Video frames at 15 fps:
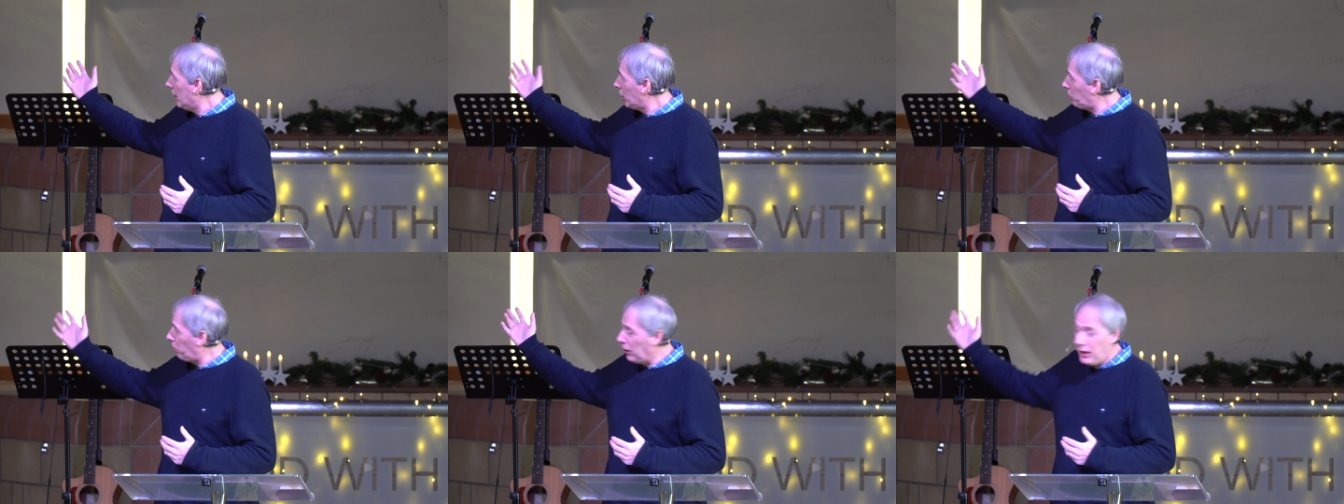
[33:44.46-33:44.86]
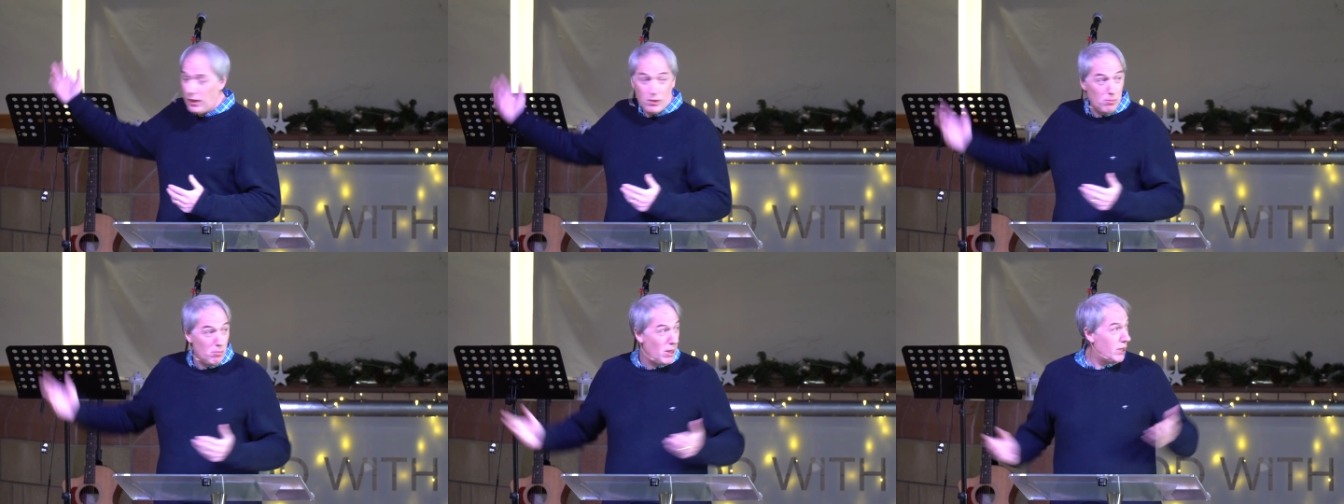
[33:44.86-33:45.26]

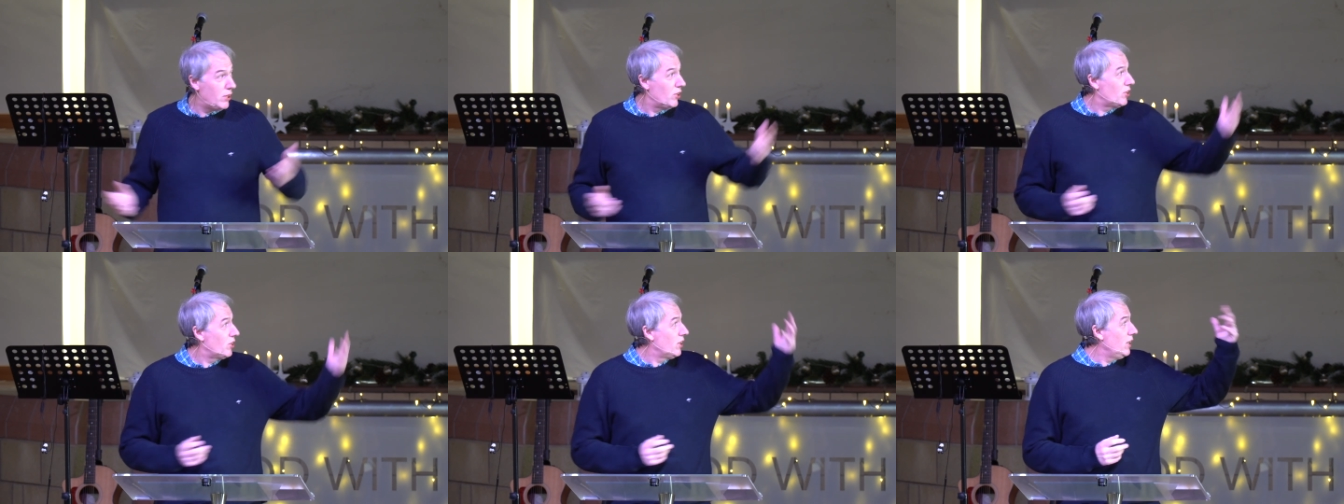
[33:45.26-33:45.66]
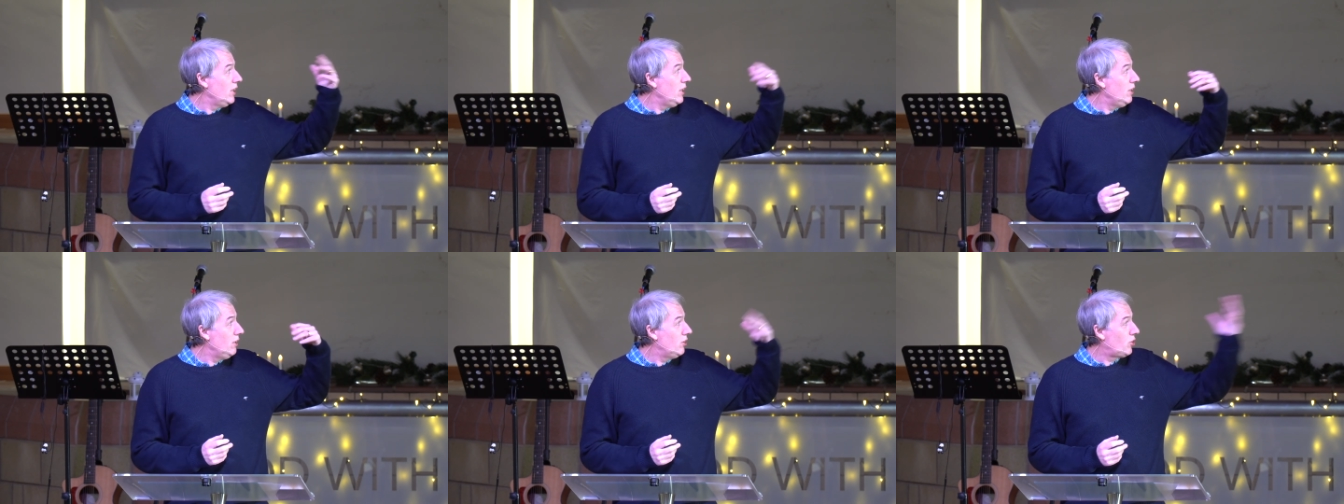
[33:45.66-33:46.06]
splendor and
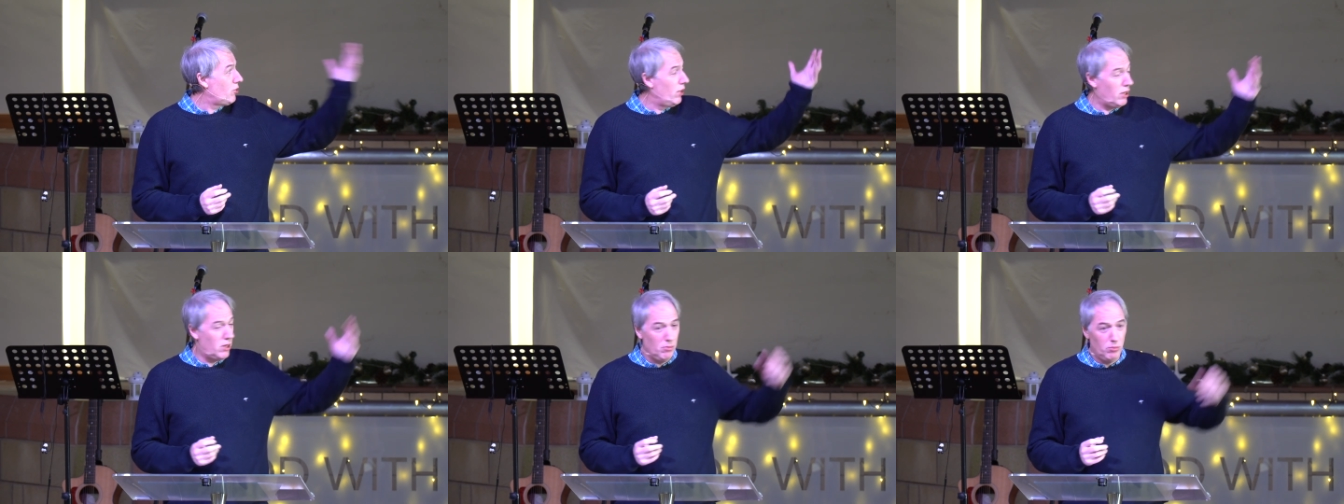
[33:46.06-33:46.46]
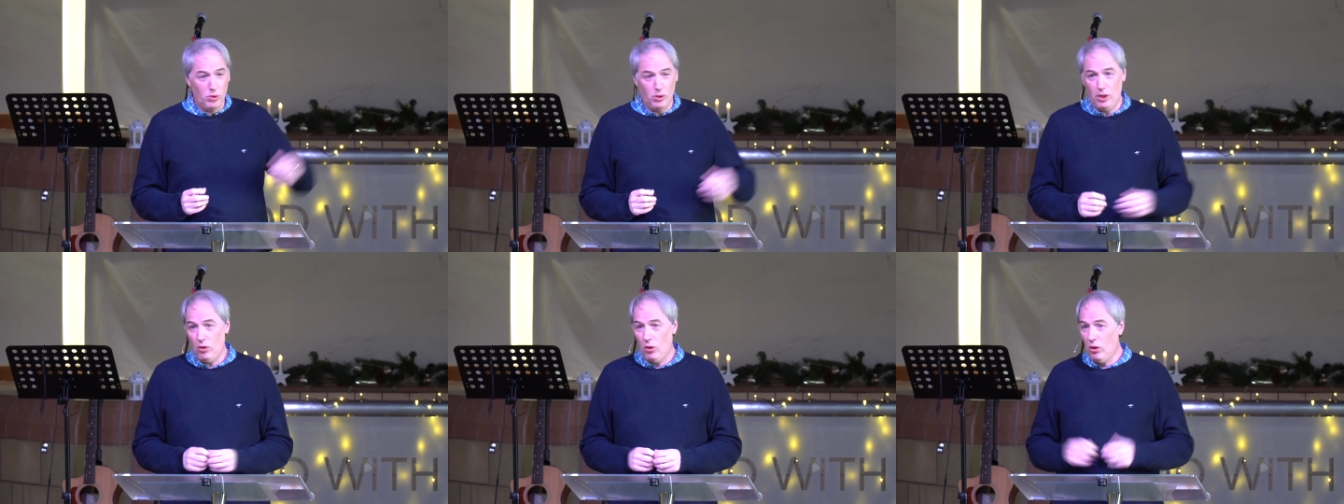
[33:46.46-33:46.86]
majesty, strength and
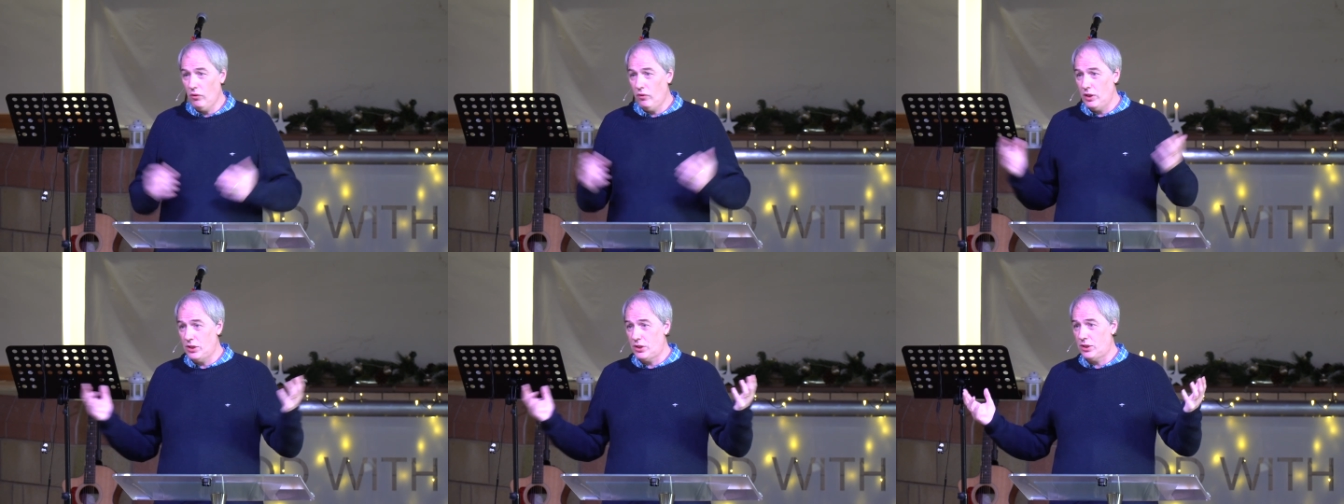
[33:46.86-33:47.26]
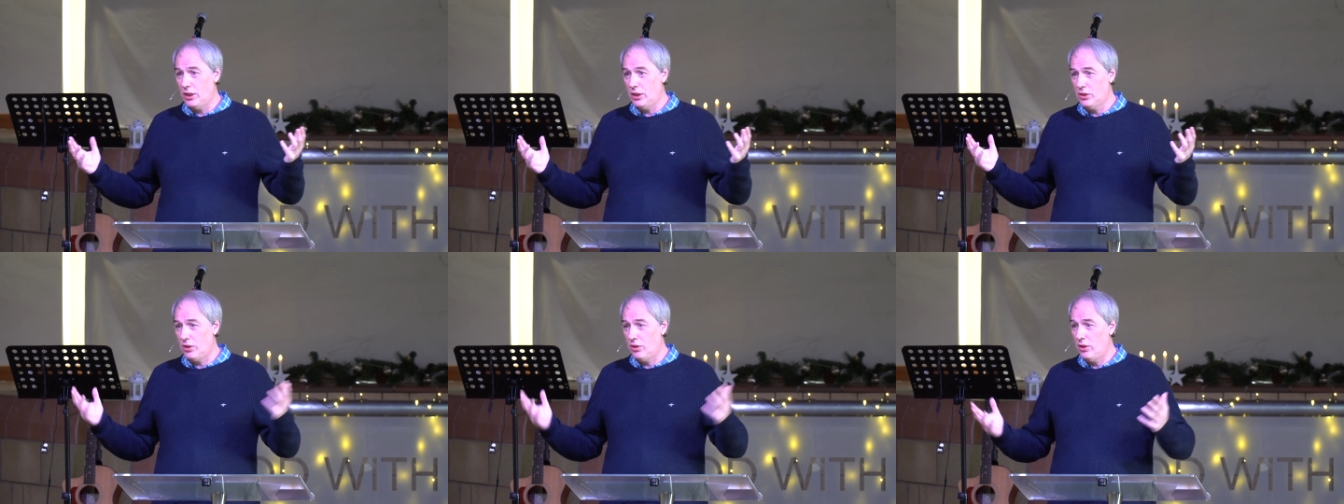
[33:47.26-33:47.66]
beauty, all these
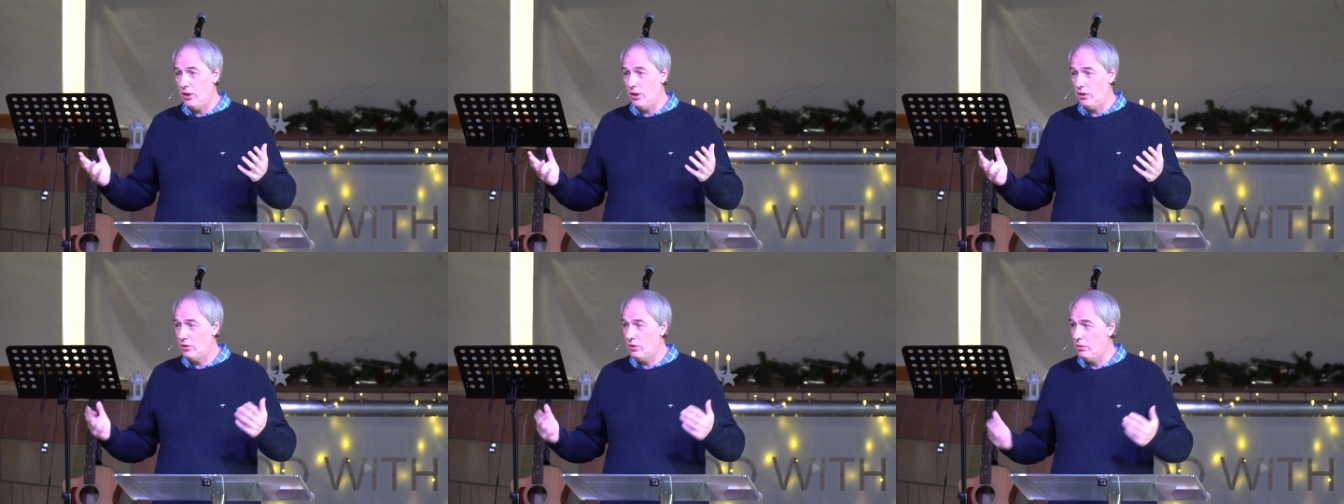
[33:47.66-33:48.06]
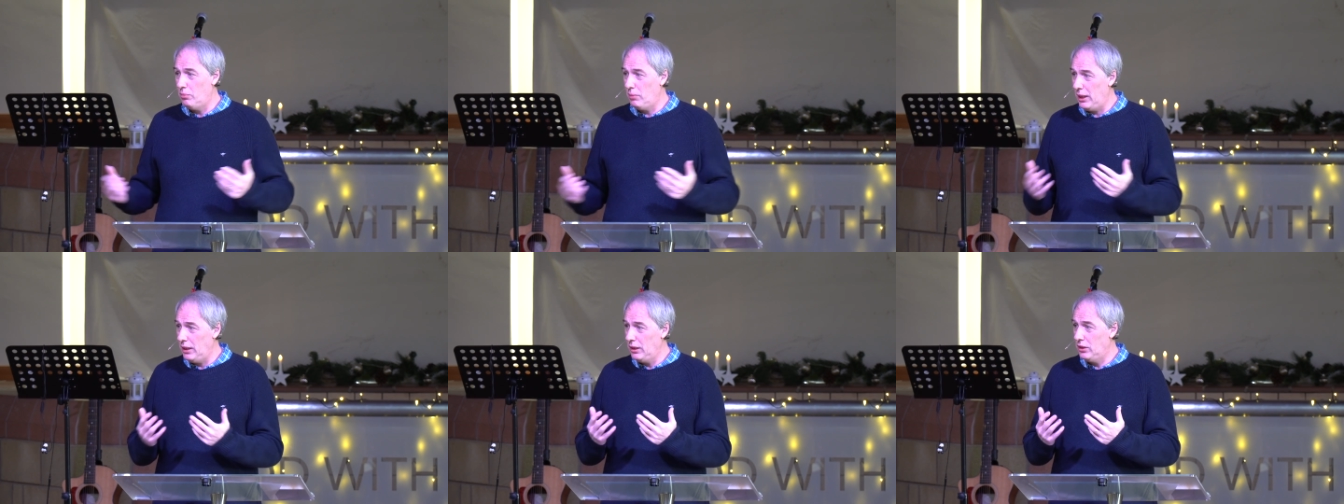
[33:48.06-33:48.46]
things are there to
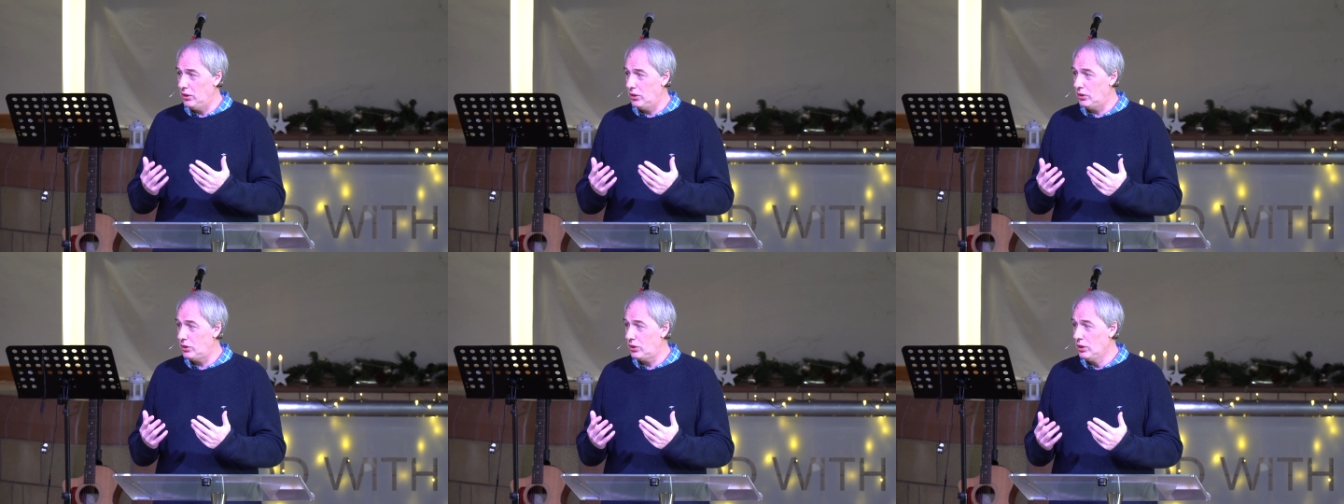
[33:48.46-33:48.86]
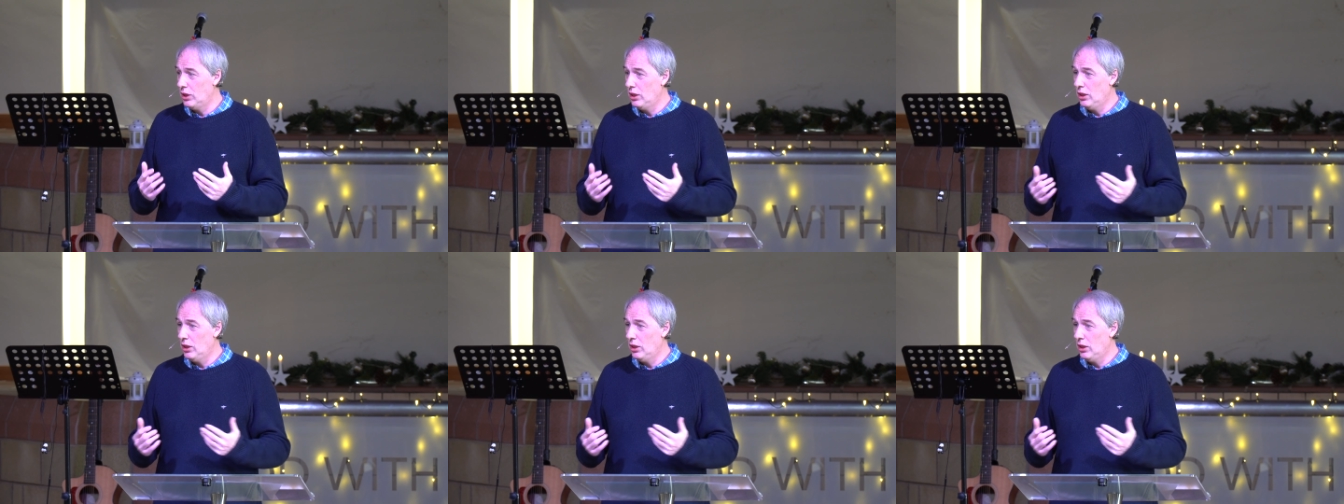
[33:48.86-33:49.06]
remind us